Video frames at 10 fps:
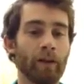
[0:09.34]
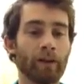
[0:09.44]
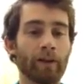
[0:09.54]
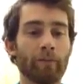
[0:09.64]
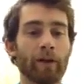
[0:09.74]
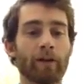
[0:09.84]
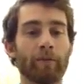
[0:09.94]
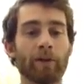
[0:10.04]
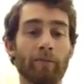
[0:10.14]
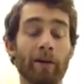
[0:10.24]
Let America
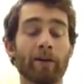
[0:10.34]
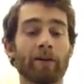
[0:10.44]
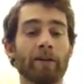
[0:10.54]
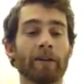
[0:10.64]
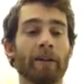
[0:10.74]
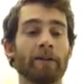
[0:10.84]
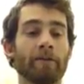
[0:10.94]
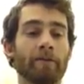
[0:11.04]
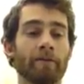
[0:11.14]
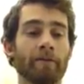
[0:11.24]
be America
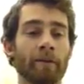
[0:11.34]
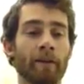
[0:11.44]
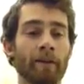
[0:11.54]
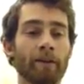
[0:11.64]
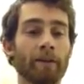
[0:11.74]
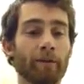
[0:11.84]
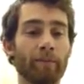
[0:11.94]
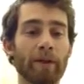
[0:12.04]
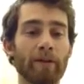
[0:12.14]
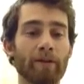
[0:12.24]
again. Let it
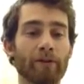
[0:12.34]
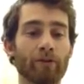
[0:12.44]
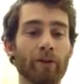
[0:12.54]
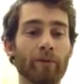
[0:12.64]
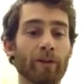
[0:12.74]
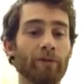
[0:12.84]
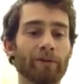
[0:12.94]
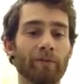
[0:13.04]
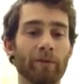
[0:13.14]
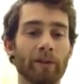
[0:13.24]
be the dream it
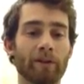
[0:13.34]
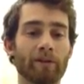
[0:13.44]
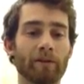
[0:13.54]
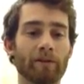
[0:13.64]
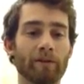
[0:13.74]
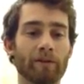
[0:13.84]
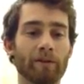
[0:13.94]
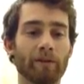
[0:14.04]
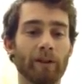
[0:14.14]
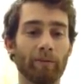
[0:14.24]
used to be.
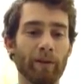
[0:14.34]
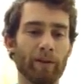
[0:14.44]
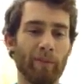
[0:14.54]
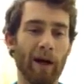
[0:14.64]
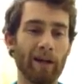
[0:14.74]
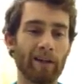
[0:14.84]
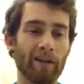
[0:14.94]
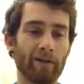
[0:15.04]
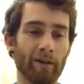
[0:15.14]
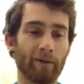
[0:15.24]
Let it be the
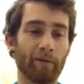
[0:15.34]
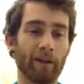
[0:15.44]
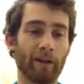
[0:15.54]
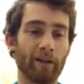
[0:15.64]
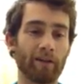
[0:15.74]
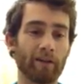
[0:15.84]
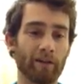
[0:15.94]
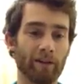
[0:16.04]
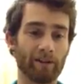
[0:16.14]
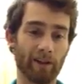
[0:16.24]
pioneer on the plain,
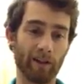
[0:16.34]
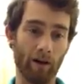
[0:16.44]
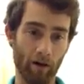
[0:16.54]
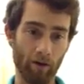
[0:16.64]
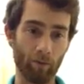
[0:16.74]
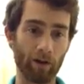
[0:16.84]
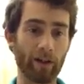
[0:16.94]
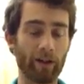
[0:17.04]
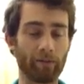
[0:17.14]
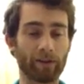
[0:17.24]
seeking a home where
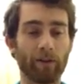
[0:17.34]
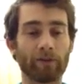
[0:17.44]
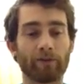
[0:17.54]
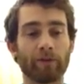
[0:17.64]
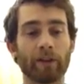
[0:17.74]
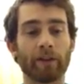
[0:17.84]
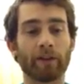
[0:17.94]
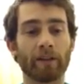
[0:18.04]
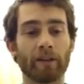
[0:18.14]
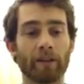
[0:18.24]
he himself is free.
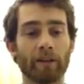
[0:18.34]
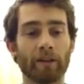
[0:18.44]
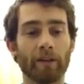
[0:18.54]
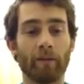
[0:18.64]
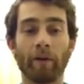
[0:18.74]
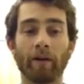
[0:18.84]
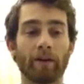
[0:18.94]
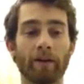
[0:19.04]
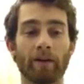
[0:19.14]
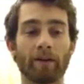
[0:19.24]

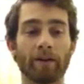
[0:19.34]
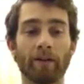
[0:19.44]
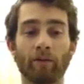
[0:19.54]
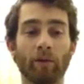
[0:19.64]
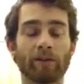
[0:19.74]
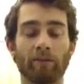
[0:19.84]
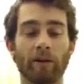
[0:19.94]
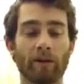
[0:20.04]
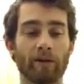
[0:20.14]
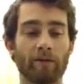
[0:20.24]
America never was
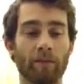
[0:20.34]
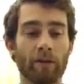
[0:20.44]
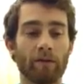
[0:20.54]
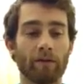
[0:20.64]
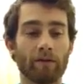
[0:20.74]
America to me.